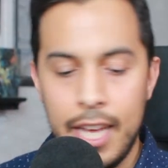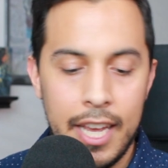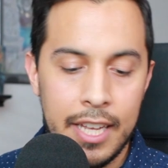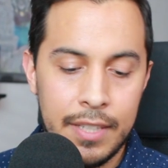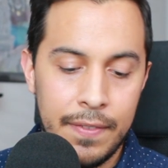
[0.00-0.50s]

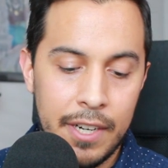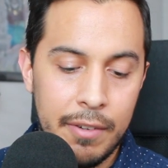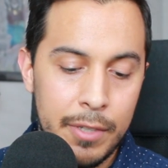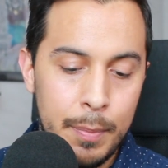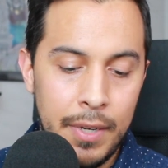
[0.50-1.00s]
It's very
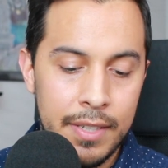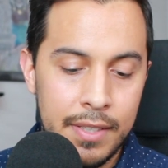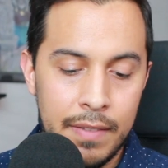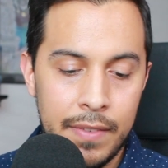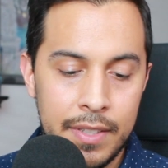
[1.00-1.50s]

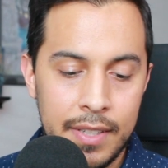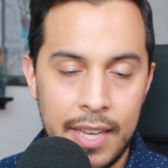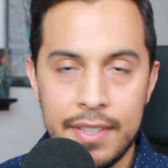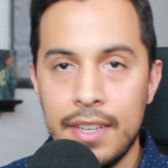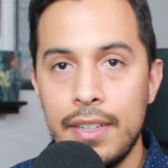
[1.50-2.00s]
responsive. It's
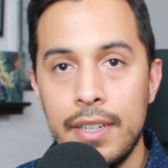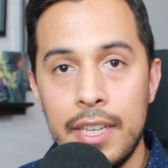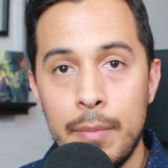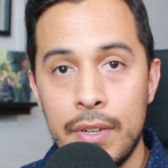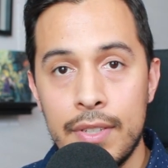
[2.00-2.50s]
nice and
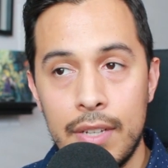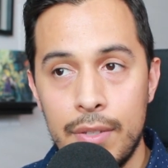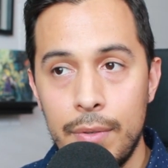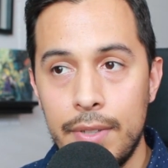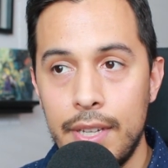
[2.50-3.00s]
clicky, but it's not
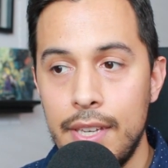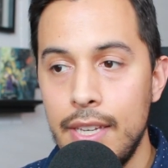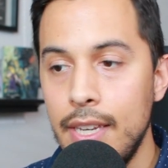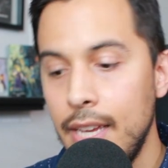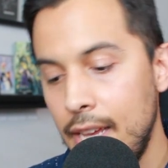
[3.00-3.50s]
too
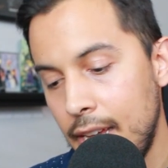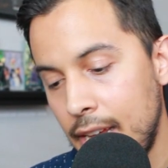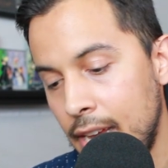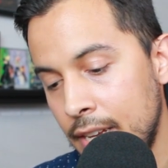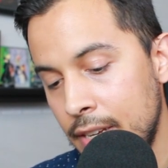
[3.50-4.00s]
clicky.
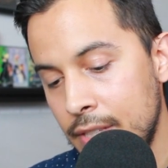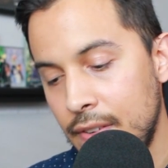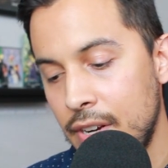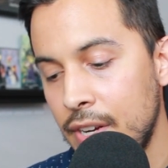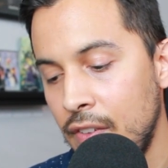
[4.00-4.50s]
And it is
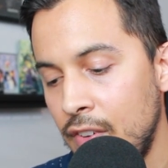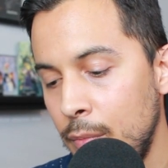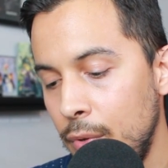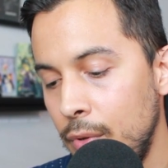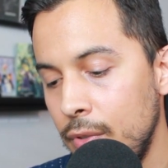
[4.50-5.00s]
very
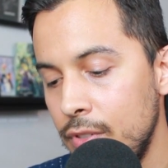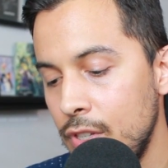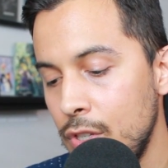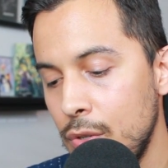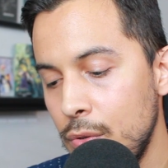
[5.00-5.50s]
comfortable
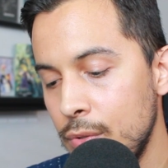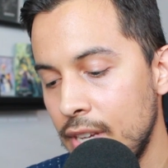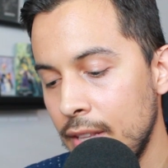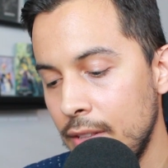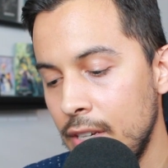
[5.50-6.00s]
to use.
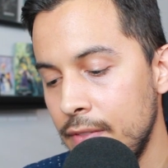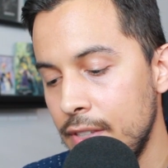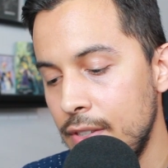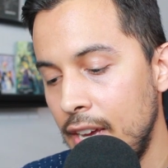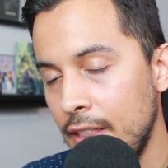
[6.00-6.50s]
I love
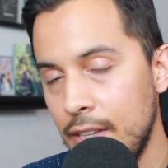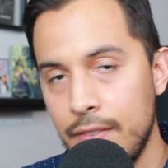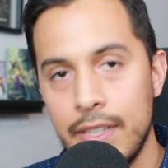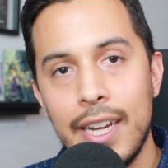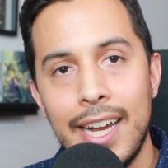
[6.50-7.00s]
it. I
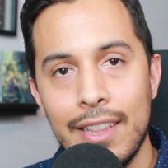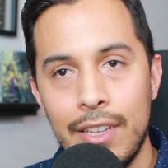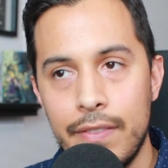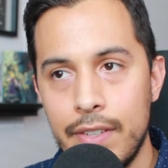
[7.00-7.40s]
love it. I love